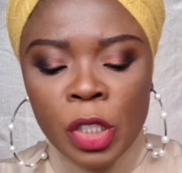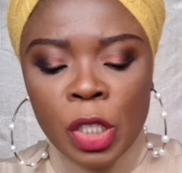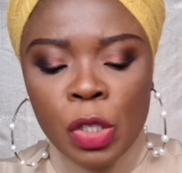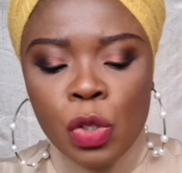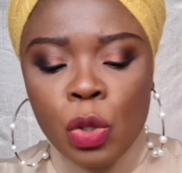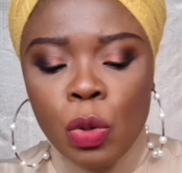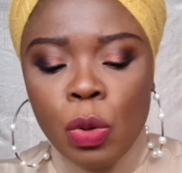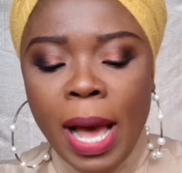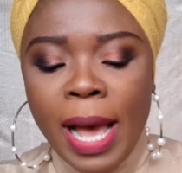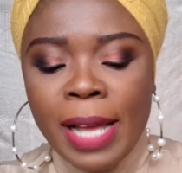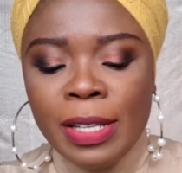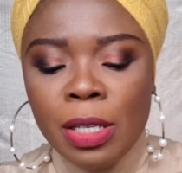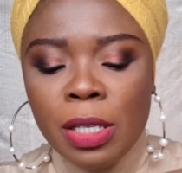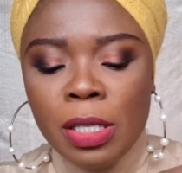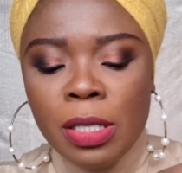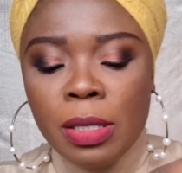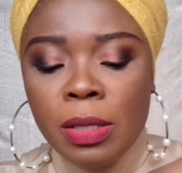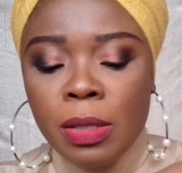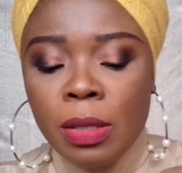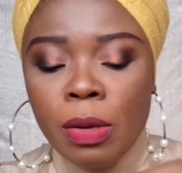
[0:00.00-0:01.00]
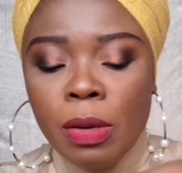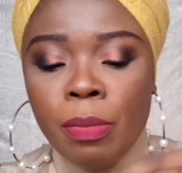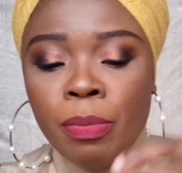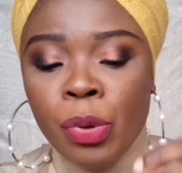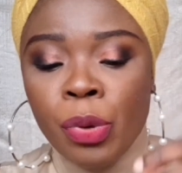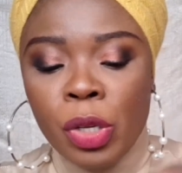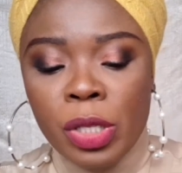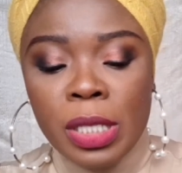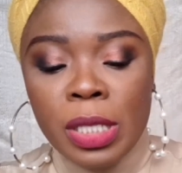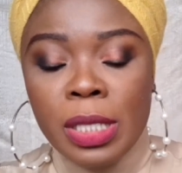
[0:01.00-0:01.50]
So I just
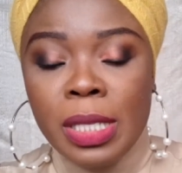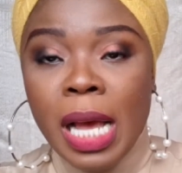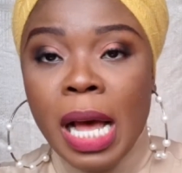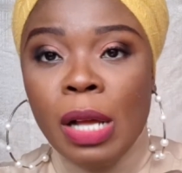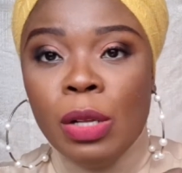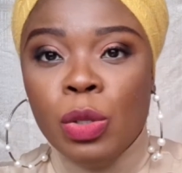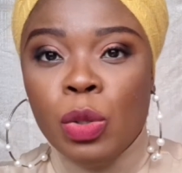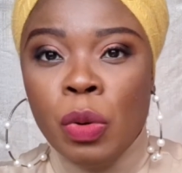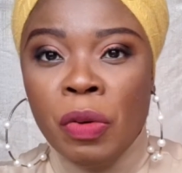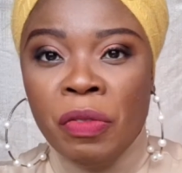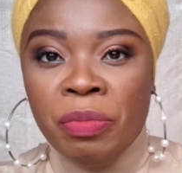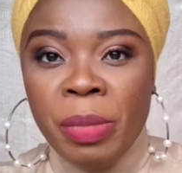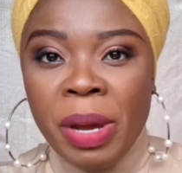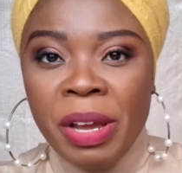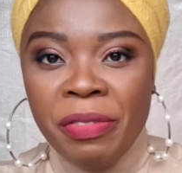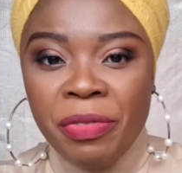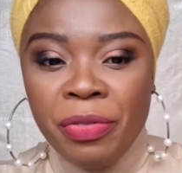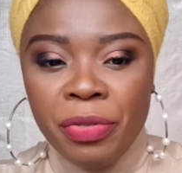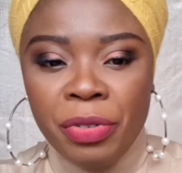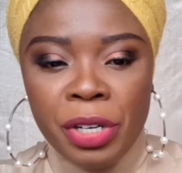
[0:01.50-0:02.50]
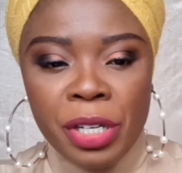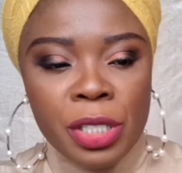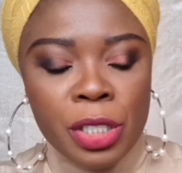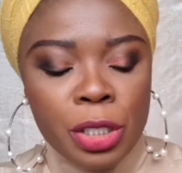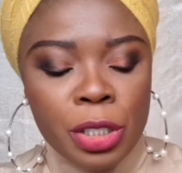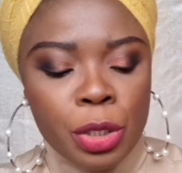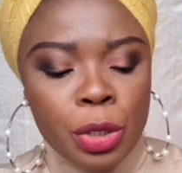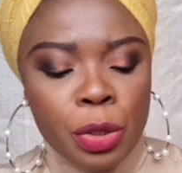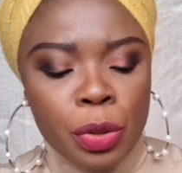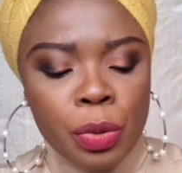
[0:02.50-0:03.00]
brought it out of my fridge,
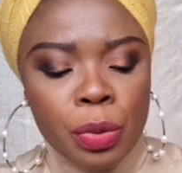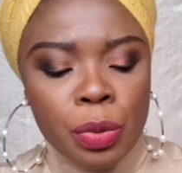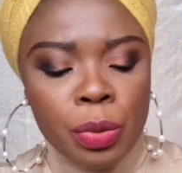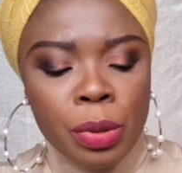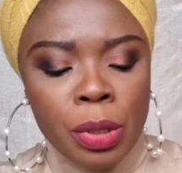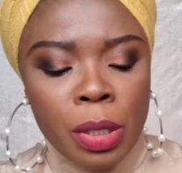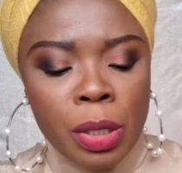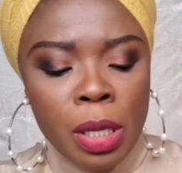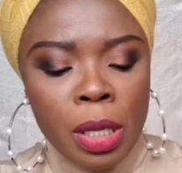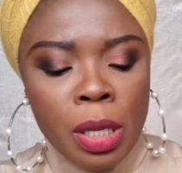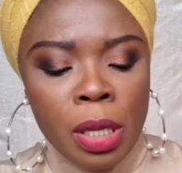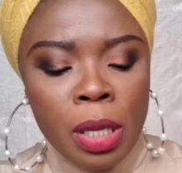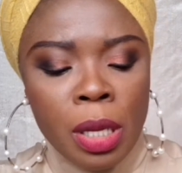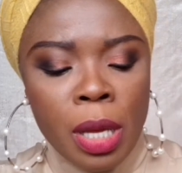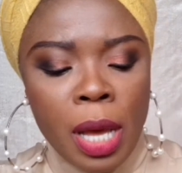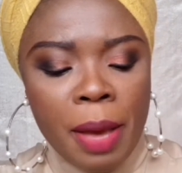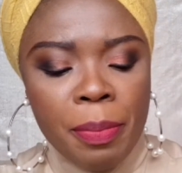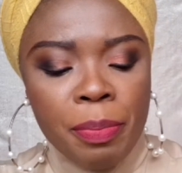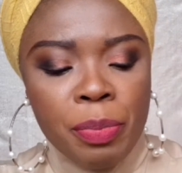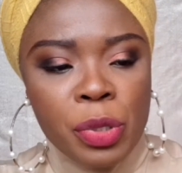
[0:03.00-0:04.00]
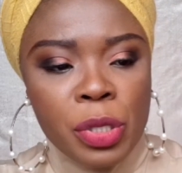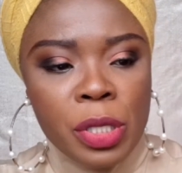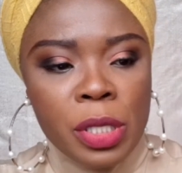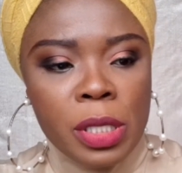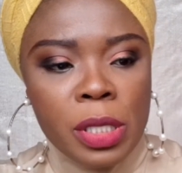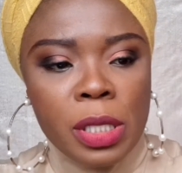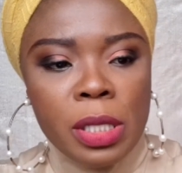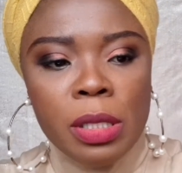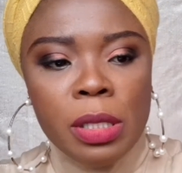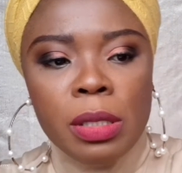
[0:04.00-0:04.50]
so I put
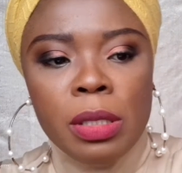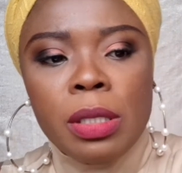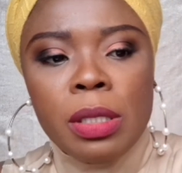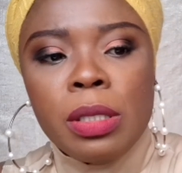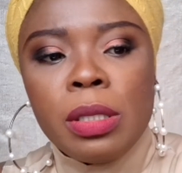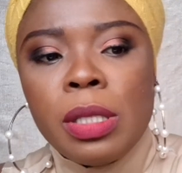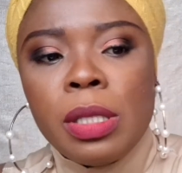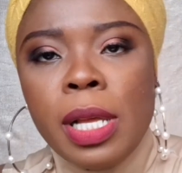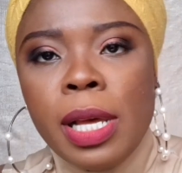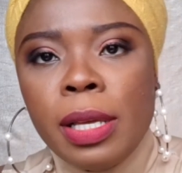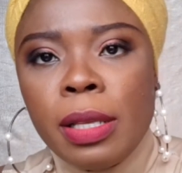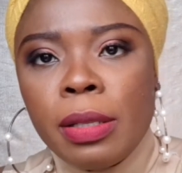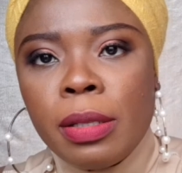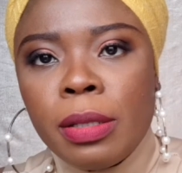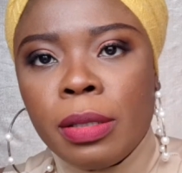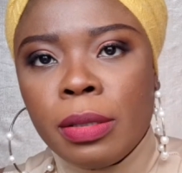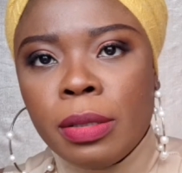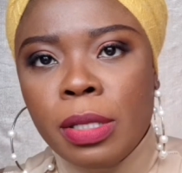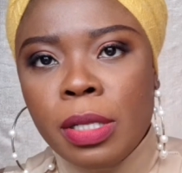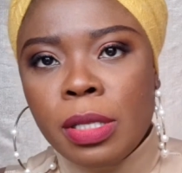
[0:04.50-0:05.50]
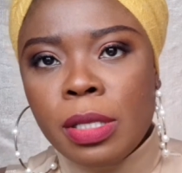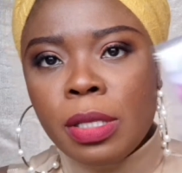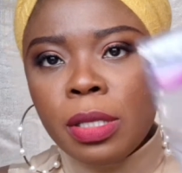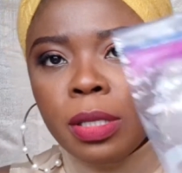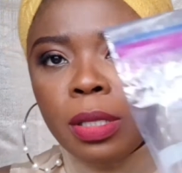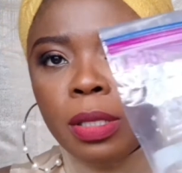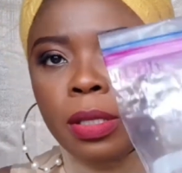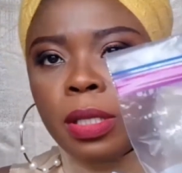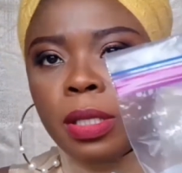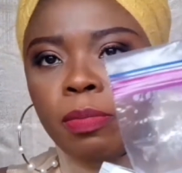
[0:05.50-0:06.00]
it in like this
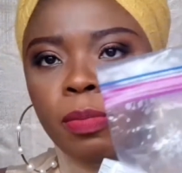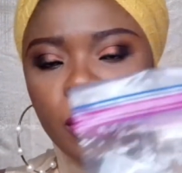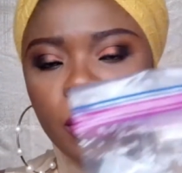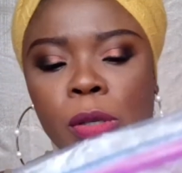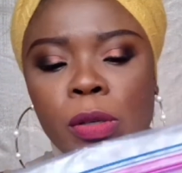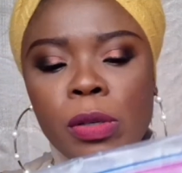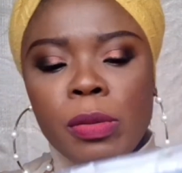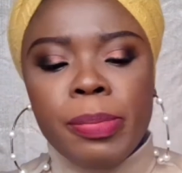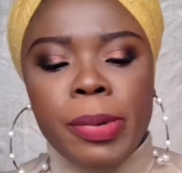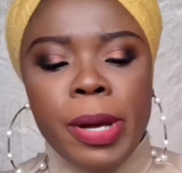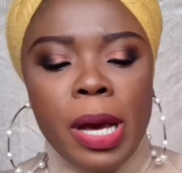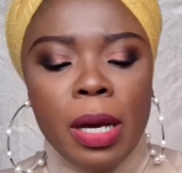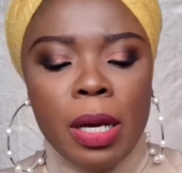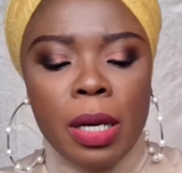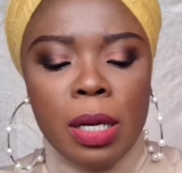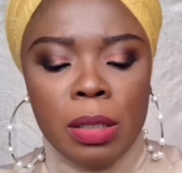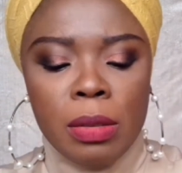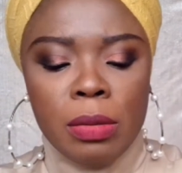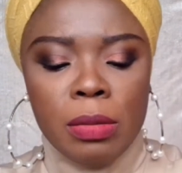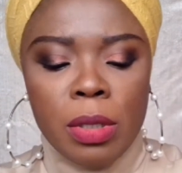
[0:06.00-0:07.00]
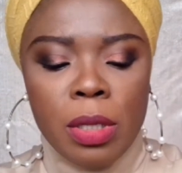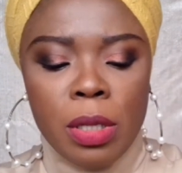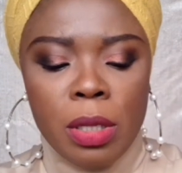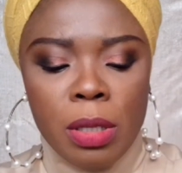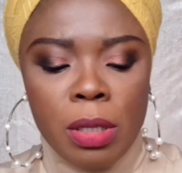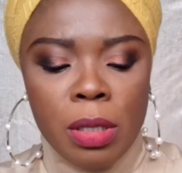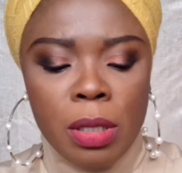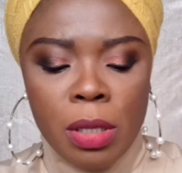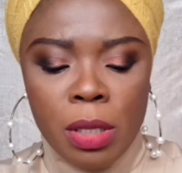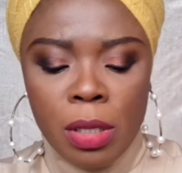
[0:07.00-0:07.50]
Ziploc bag, okay,
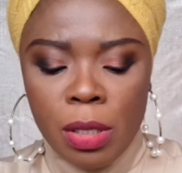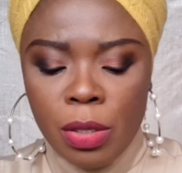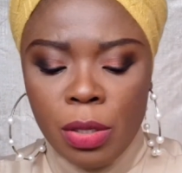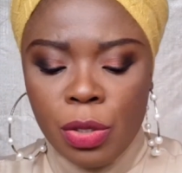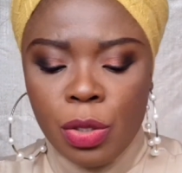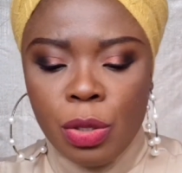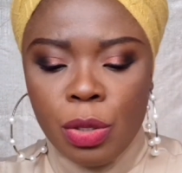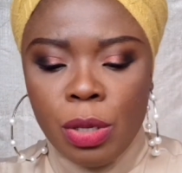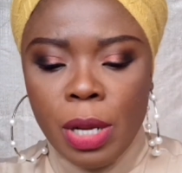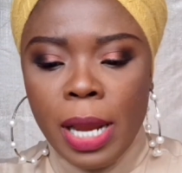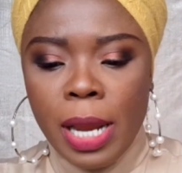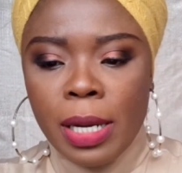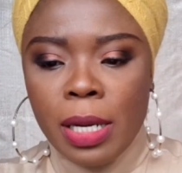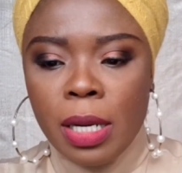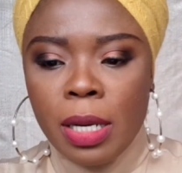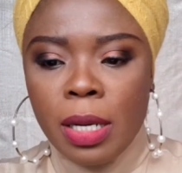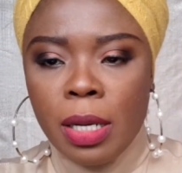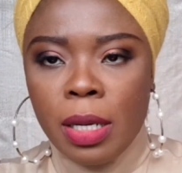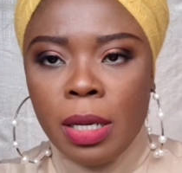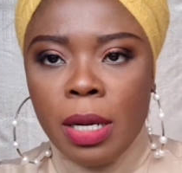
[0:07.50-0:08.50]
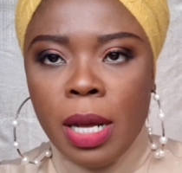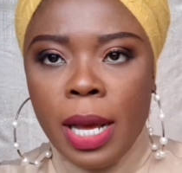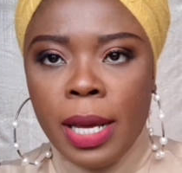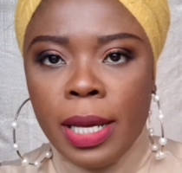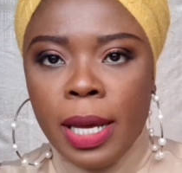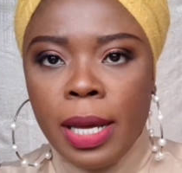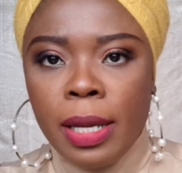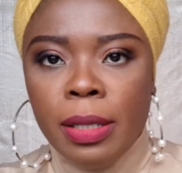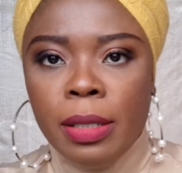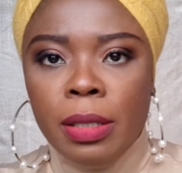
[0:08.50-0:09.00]
so that I
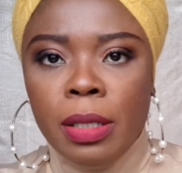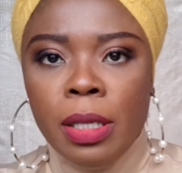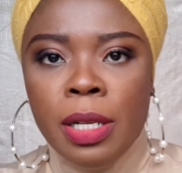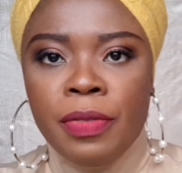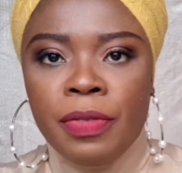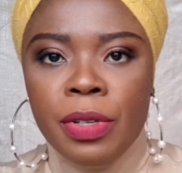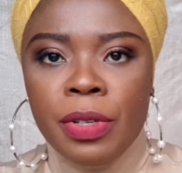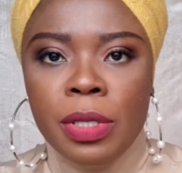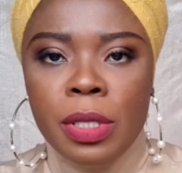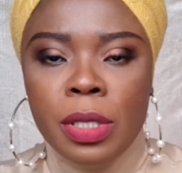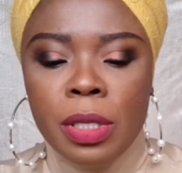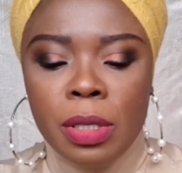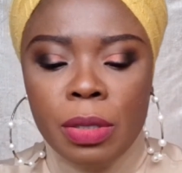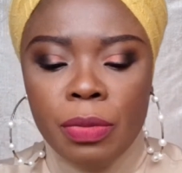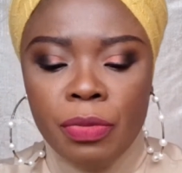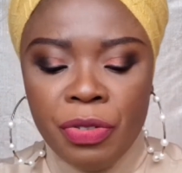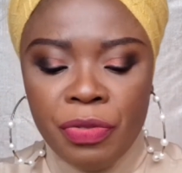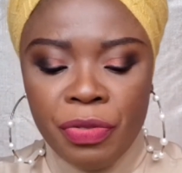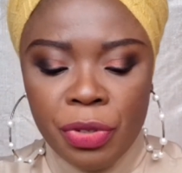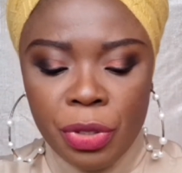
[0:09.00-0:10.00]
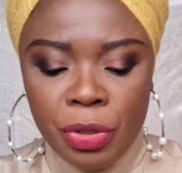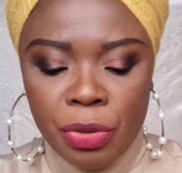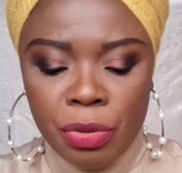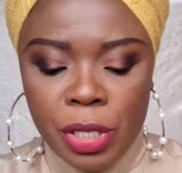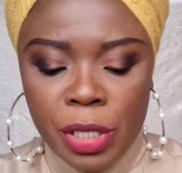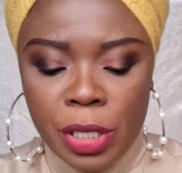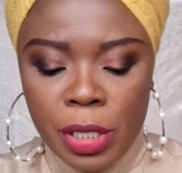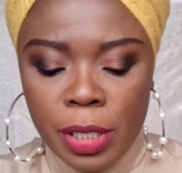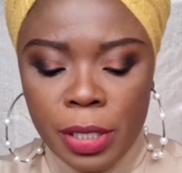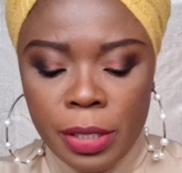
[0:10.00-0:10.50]
can leave it
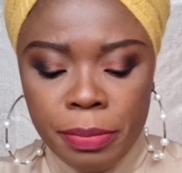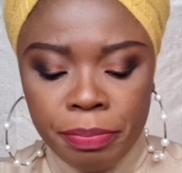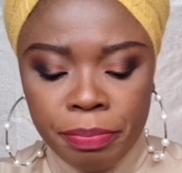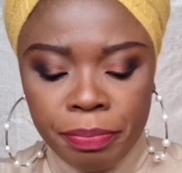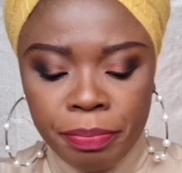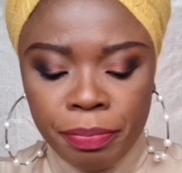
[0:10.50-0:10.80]
refrigerated.